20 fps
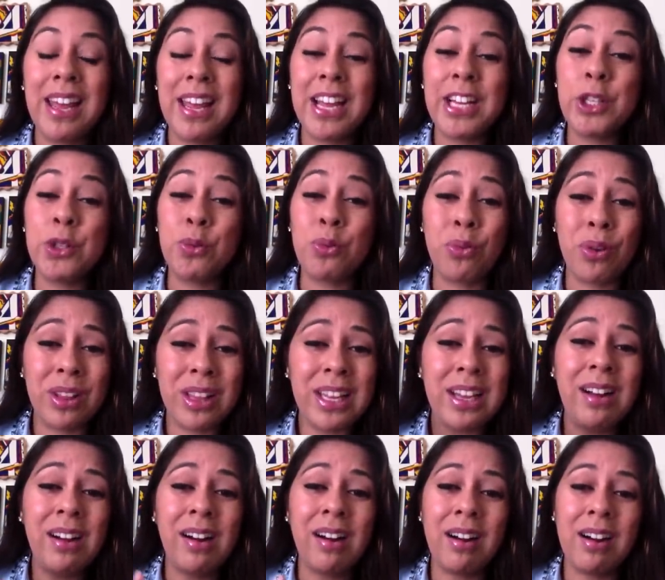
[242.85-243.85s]
it's really
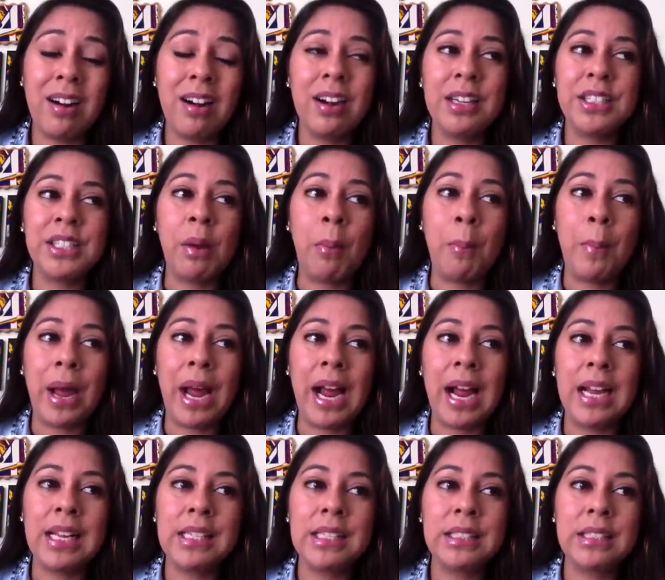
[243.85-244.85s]
hard to
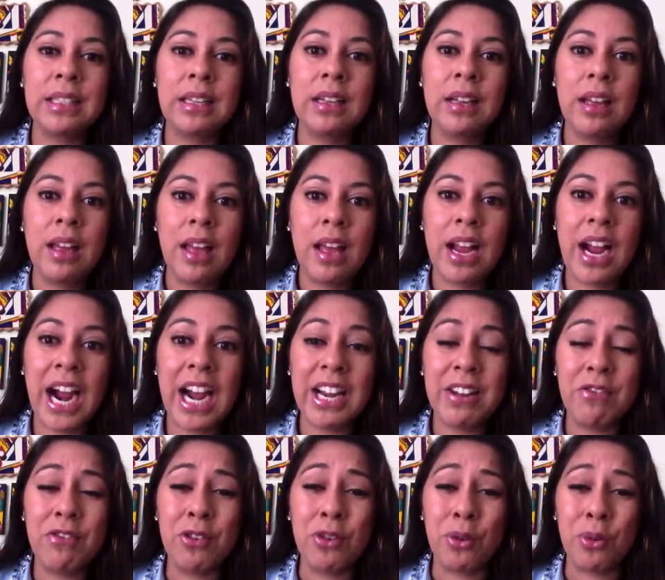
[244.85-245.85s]
mask kind
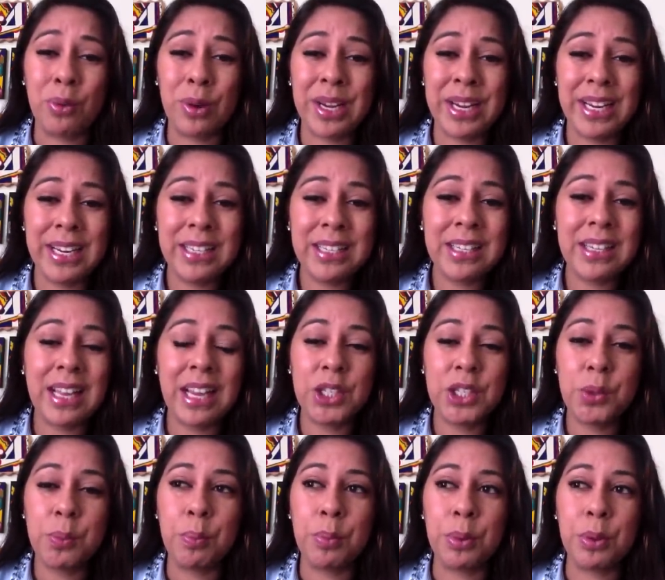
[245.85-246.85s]
of
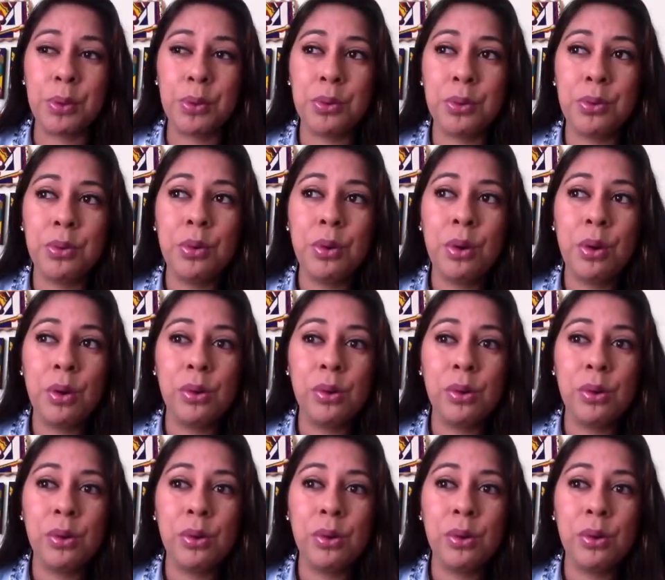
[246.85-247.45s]
green/blue,